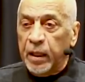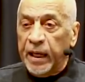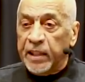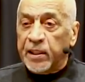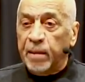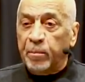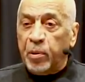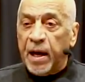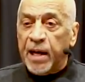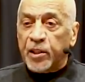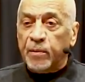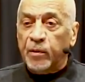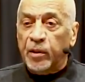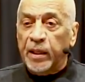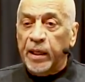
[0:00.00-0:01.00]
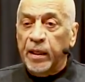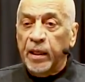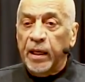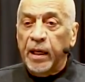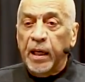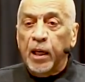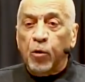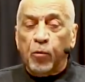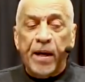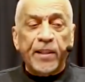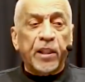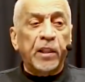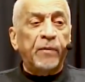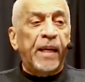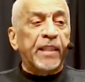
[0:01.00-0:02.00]
It's impossible.
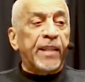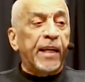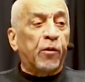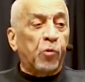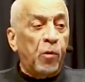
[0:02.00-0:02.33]
Racism is a